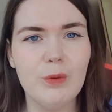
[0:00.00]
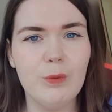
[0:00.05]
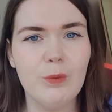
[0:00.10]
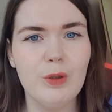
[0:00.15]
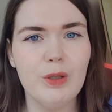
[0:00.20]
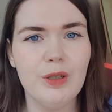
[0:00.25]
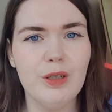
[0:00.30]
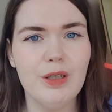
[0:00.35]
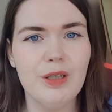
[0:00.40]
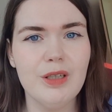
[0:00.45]

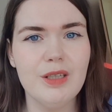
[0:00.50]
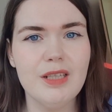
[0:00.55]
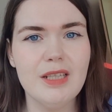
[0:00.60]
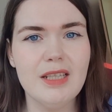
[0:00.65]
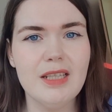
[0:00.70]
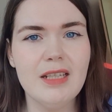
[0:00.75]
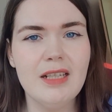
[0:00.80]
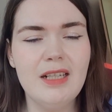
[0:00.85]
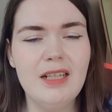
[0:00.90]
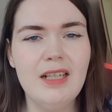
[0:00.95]

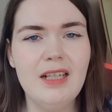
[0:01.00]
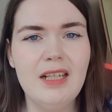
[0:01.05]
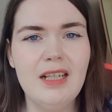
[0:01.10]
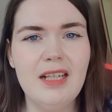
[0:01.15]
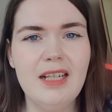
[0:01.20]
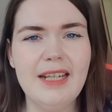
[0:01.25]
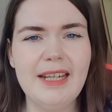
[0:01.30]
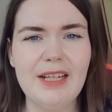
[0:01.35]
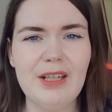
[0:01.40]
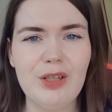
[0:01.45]
words
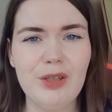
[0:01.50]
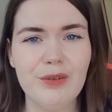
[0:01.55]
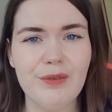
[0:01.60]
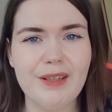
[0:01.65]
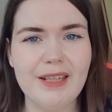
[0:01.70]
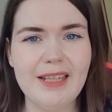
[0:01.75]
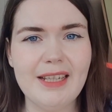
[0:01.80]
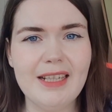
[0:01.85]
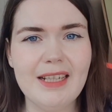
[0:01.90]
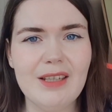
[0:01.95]
in
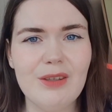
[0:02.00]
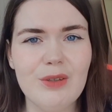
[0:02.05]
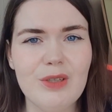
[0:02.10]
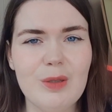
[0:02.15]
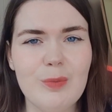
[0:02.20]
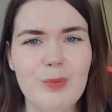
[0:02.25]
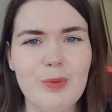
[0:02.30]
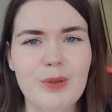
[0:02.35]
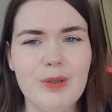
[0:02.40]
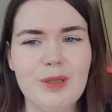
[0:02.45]
Korean in those
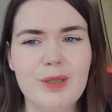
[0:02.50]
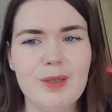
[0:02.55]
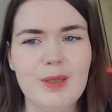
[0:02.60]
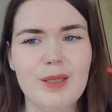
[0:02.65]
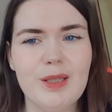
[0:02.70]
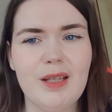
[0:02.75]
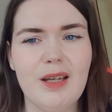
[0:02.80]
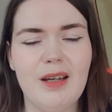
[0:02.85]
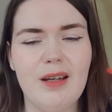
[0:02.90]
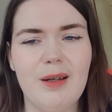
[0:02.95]

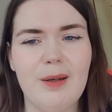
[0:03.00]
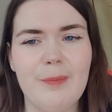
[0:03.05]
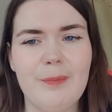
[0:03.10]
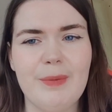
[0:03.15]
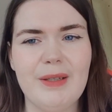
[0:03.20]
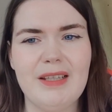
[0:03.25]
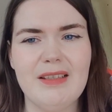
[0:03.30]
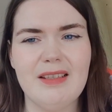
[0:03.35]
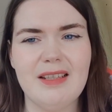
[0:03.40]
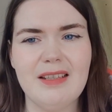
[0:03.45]
books,
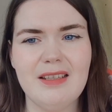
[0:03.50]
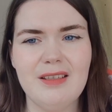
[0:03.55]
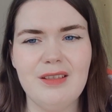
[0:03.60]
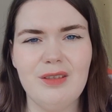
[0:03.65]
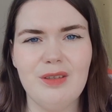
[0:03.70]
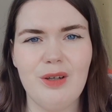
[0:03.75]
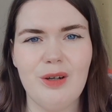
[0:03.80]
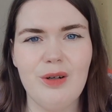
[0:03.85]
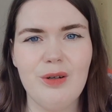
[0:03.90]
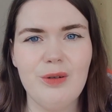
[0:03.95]
because I
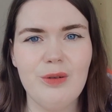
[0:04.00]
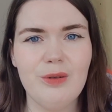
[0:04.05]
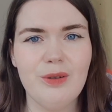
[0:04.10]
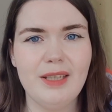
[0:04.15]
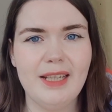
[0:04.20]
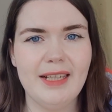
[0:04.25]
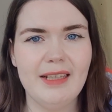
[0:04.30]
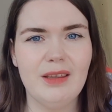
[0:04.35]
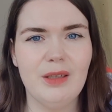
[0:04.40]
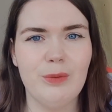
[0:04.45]
didn't know
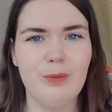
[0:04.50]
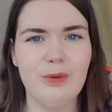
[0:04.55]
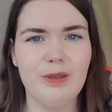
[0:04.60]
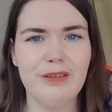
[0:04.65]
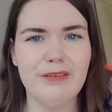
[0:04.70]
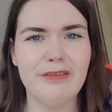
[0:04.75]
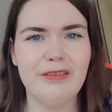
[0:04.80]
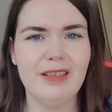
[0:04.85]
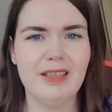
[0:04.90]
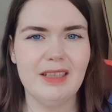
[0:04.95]
like the
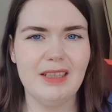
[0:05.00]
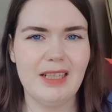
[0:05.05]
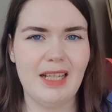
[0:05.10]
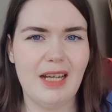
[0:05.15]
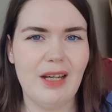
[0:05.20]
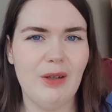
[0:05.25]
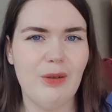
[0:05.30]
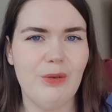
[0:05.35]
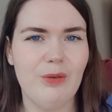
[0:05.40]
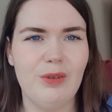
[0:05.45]
word for like
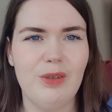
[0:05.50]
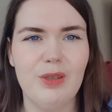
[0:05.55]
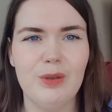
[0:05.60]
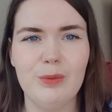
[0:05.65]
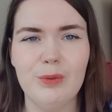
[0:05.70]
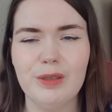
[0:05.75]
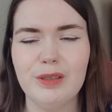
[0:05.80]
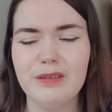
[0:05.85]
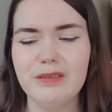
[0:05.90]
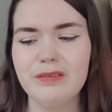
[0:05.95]
noun, the
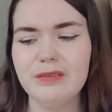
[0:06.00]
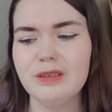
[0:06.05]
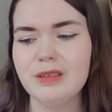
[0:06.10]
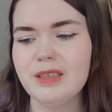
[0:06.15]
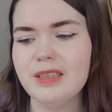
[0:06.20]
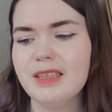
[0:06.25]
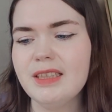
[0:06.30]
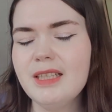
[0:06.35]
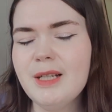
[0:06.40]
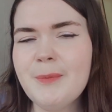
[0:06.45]
word
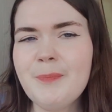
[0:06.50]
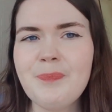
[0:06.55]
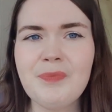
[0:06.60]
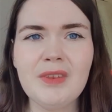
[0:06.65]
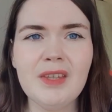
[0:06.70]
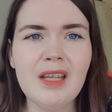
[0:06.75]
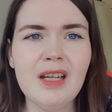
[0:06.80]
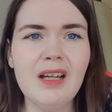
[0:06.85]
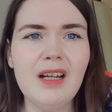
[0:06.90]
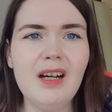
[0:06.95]
for
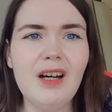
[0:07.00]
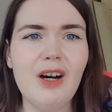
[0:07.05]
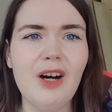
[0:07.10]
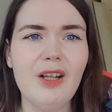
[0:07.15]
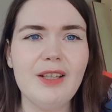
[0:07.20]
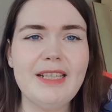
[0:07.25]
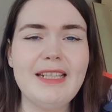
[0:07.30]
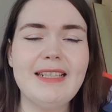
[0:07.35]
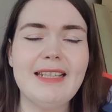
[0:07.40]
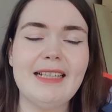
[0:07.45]

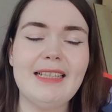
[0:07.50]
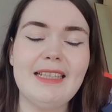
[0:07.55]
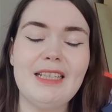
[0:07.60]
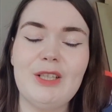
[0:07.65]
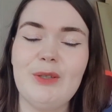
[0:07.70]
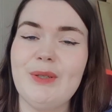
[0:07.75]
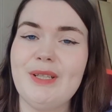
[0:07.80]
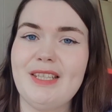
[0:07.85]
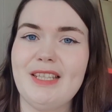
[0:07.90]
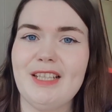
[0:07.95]
all these like
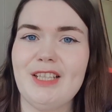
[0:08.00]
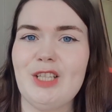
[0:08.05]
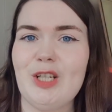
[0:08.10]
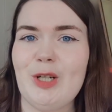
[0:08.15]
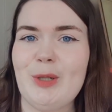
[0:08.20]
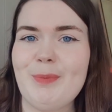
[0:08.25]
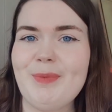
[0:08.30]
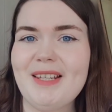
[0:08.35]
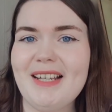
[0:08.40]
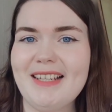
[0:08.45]
linguistic
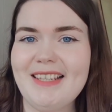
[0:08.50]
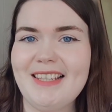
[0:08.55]
terms. I